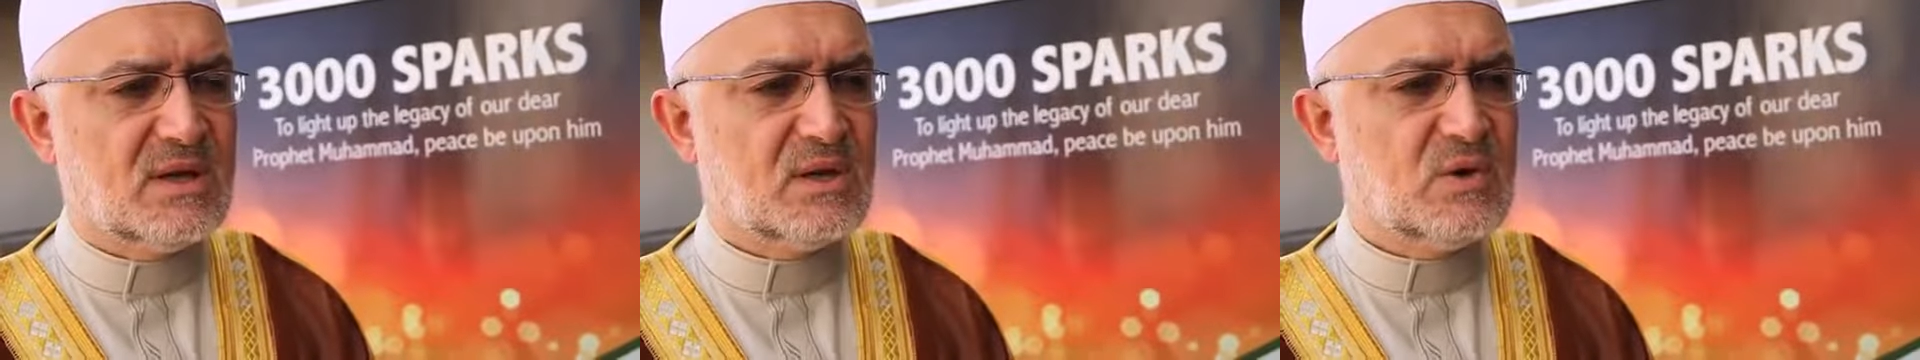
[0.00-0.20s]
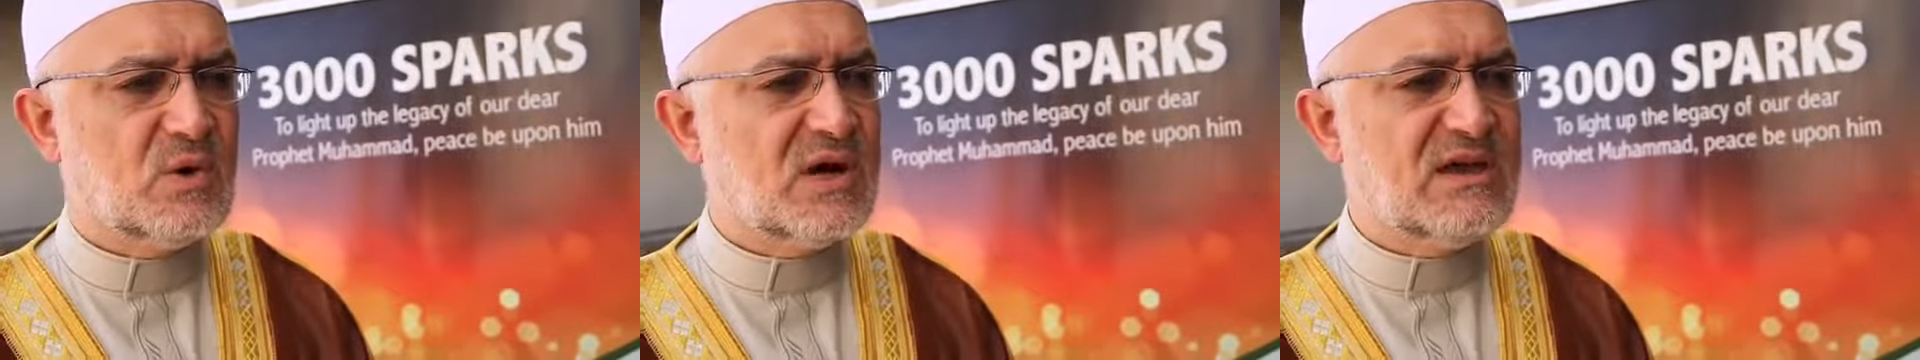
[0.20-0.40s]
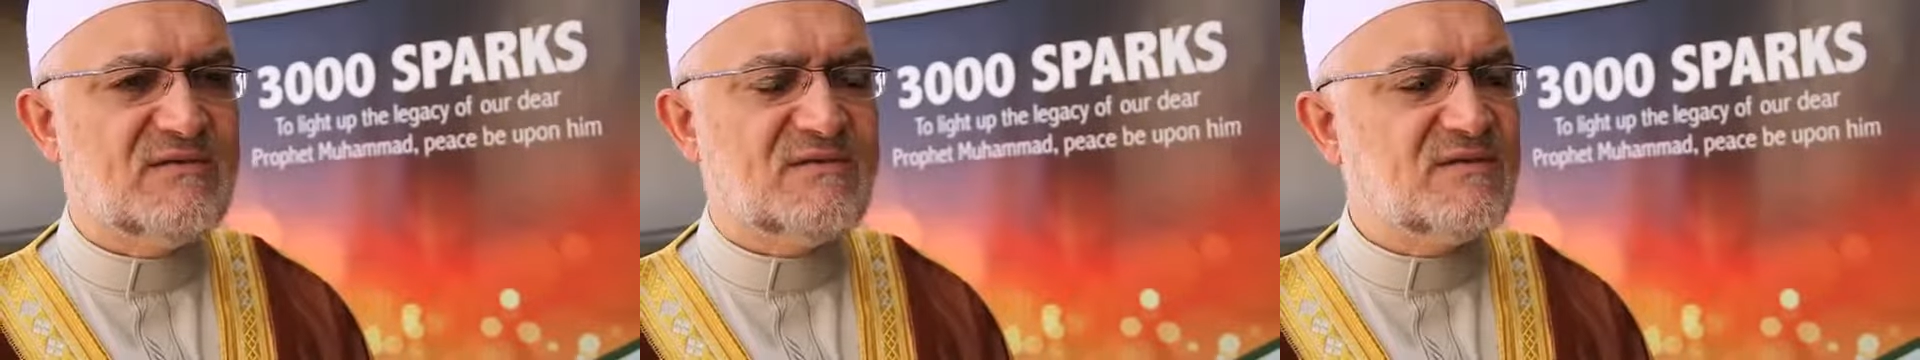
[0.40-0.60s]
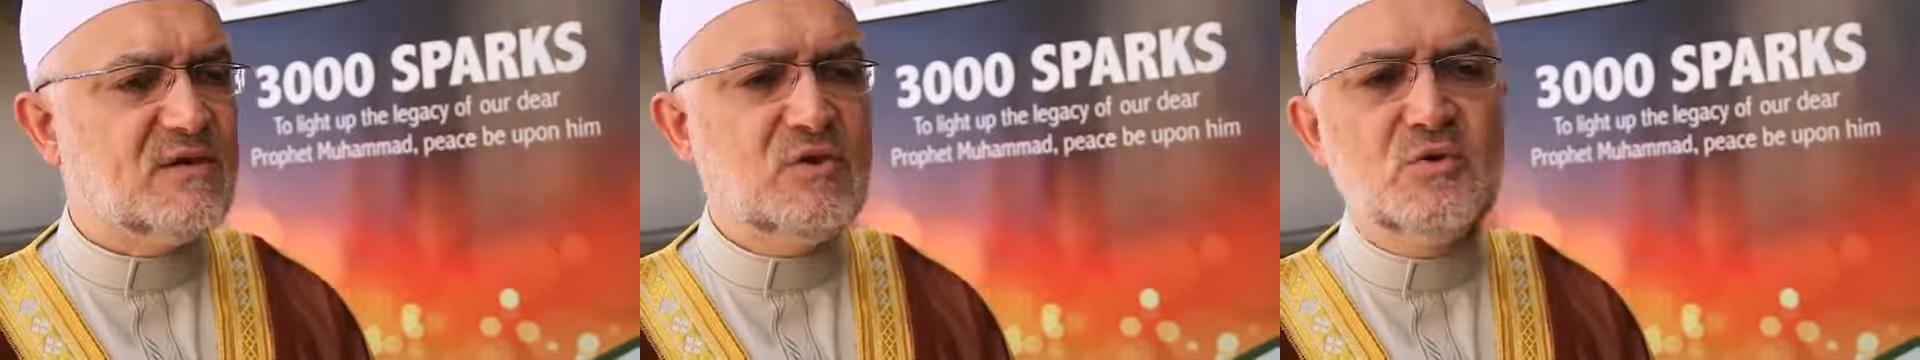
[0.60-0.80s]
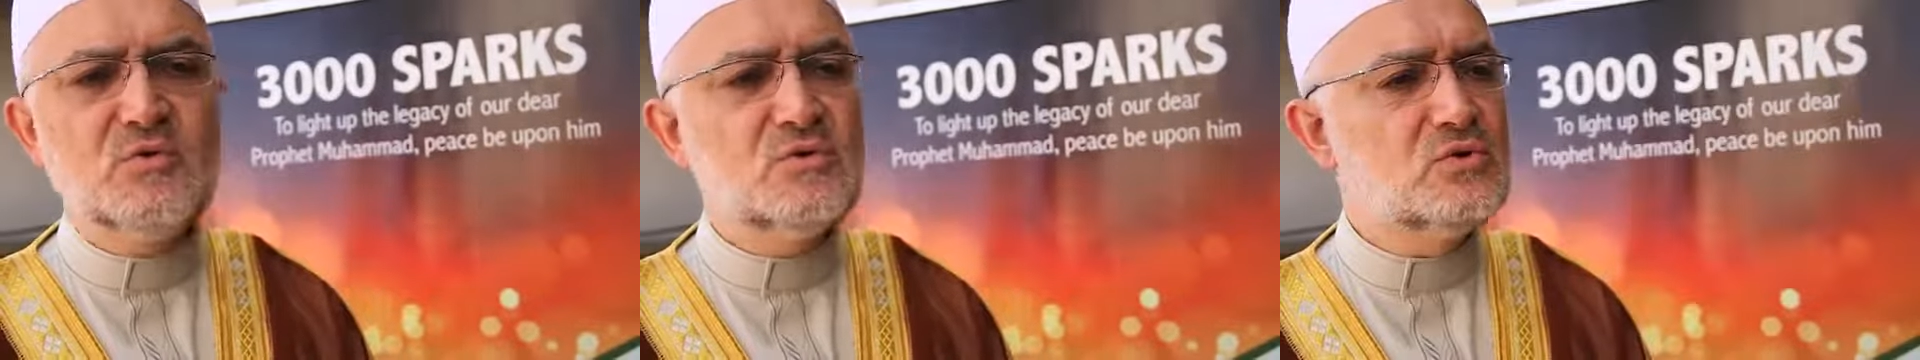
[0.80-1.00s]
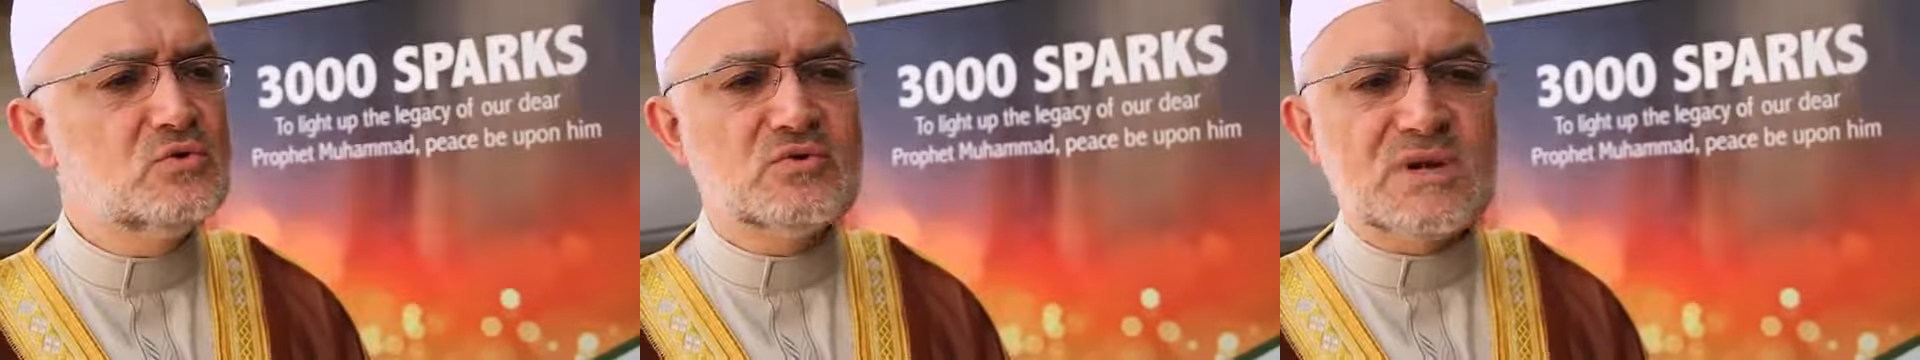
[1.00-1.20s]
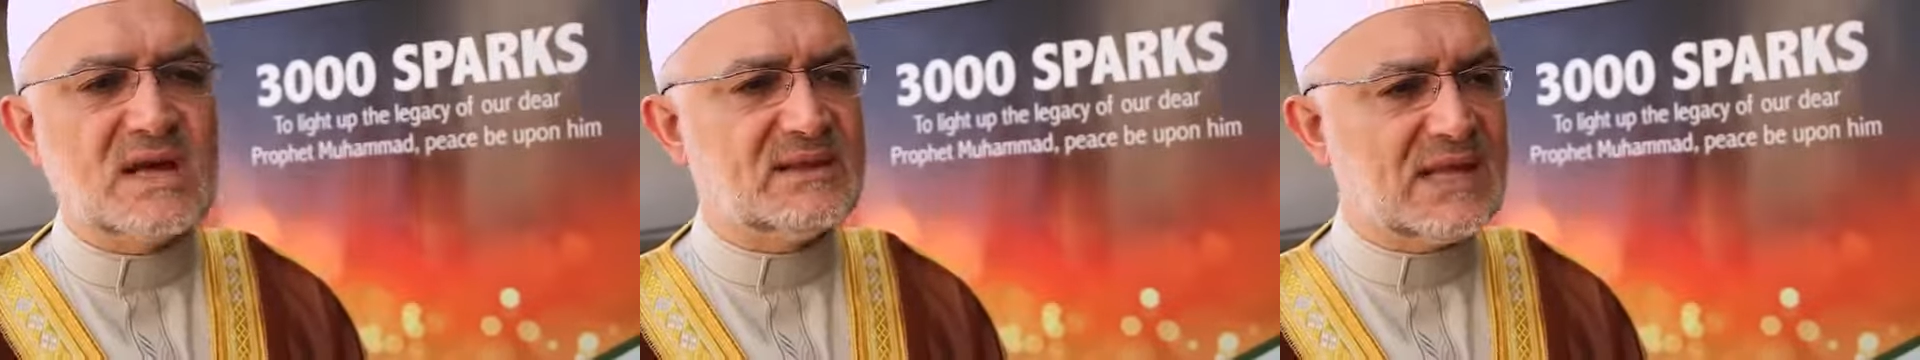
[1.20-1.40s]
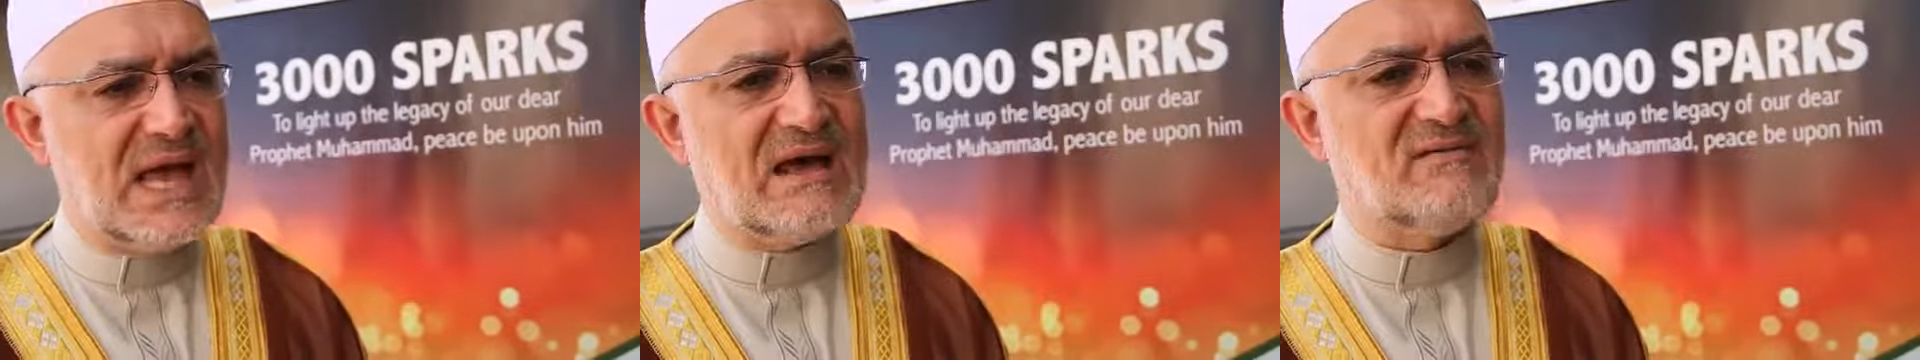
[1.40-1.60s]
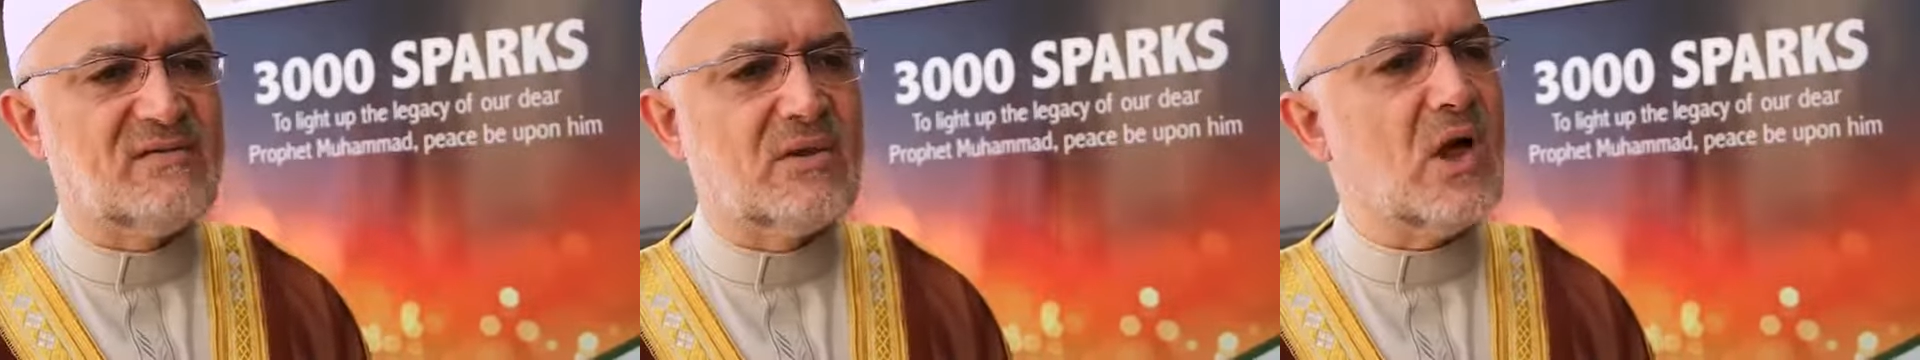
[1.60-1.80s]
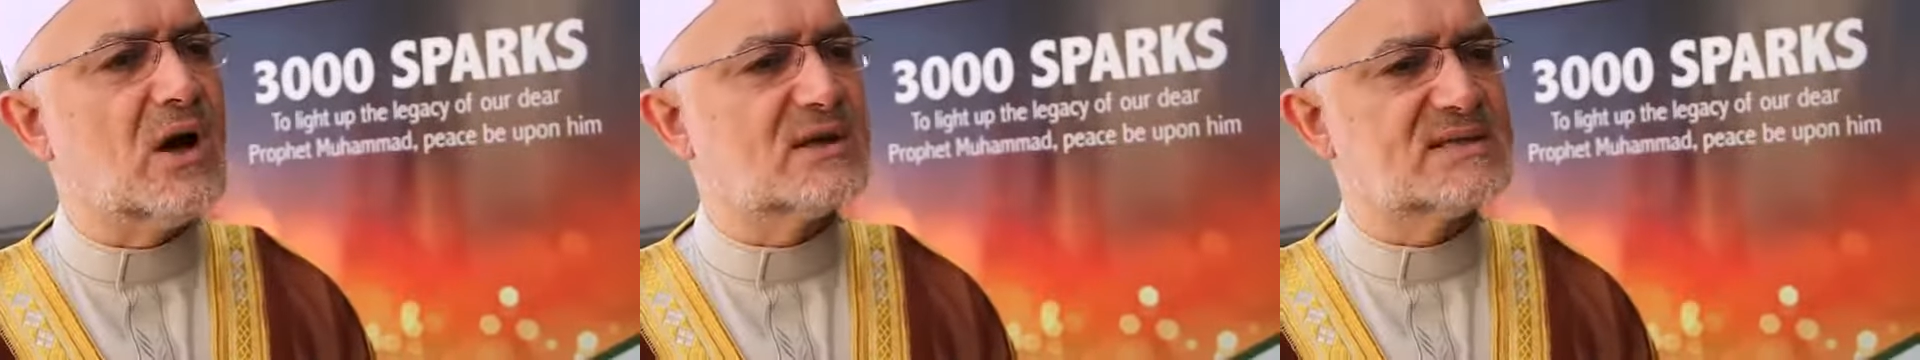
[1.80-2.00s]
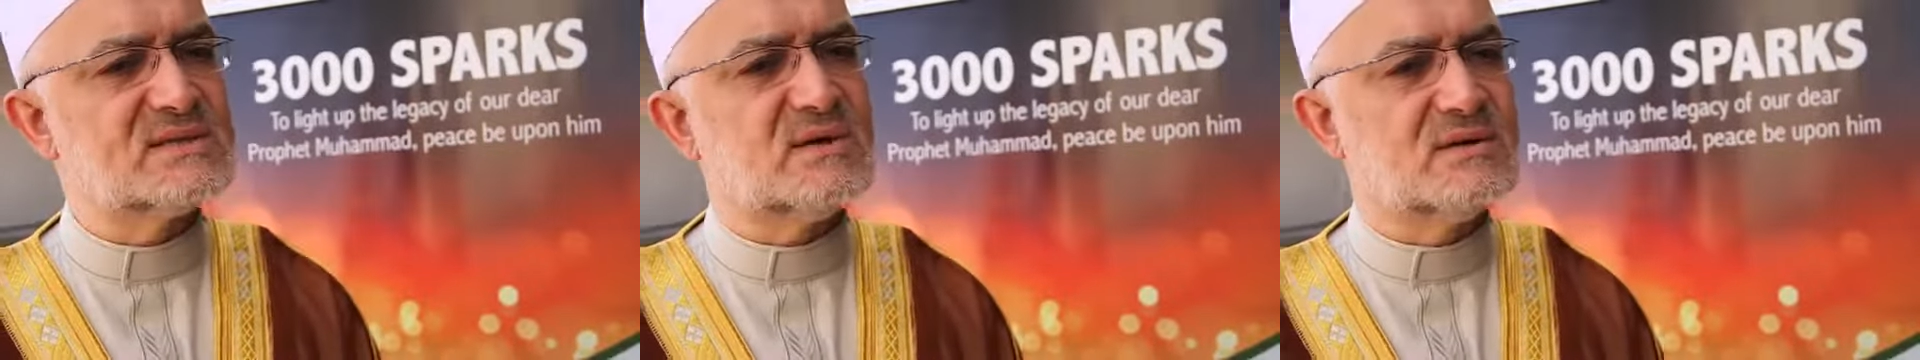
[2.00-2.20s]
you know, if you do not have locks